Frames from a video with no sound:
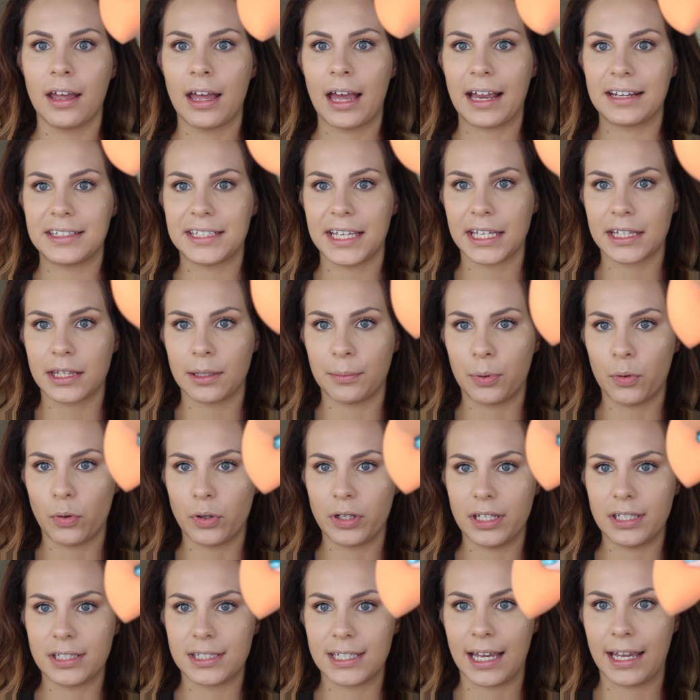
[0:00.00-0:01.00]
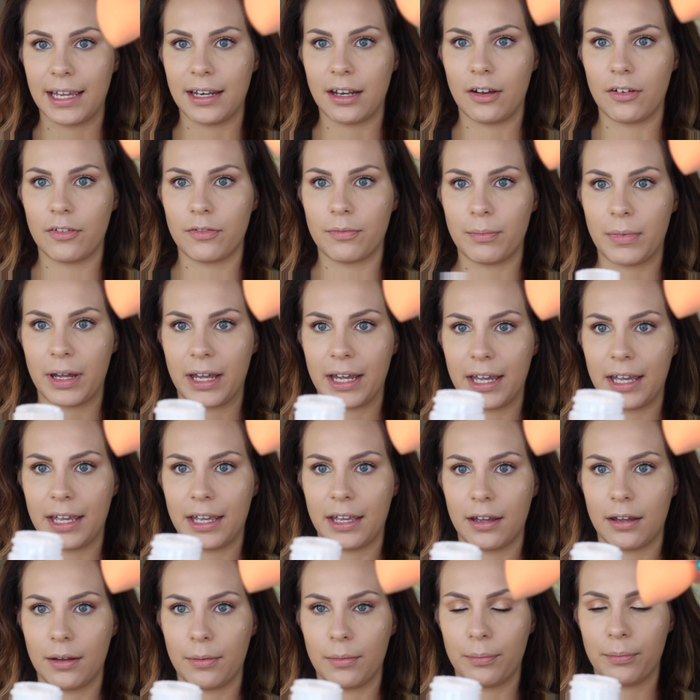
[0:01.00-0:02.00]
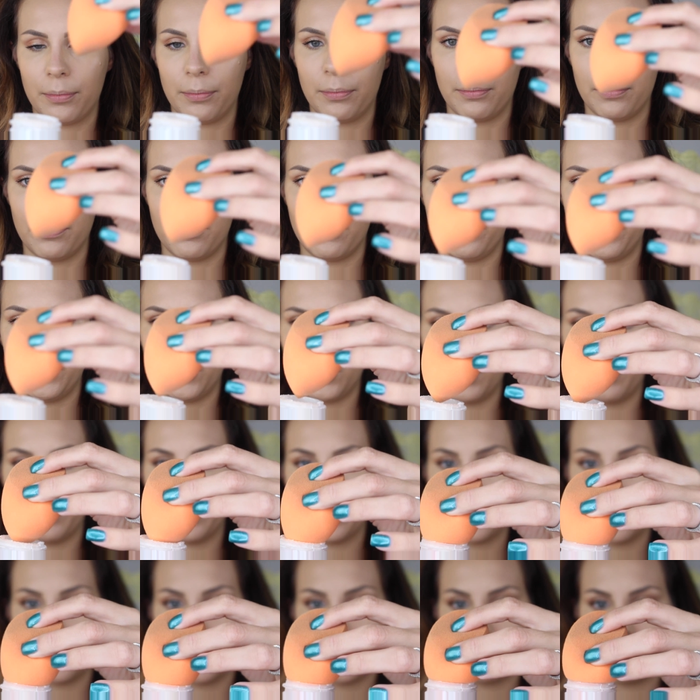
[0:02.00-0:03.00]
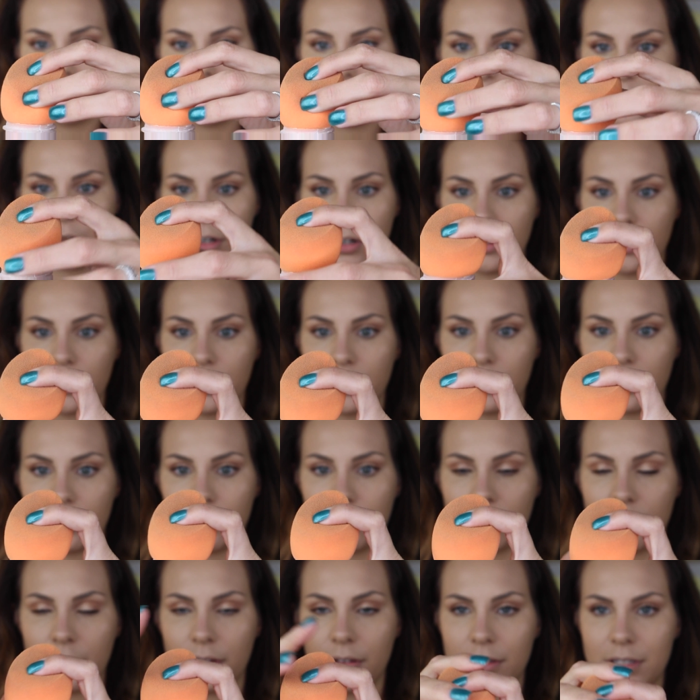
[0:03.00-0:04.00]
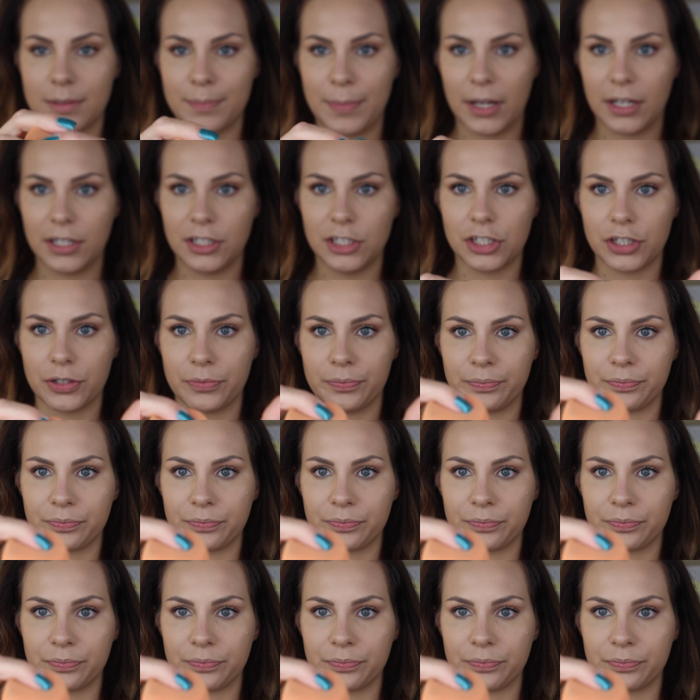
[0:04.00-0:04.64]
I take the pointy side of my Beauty Blender or sponge,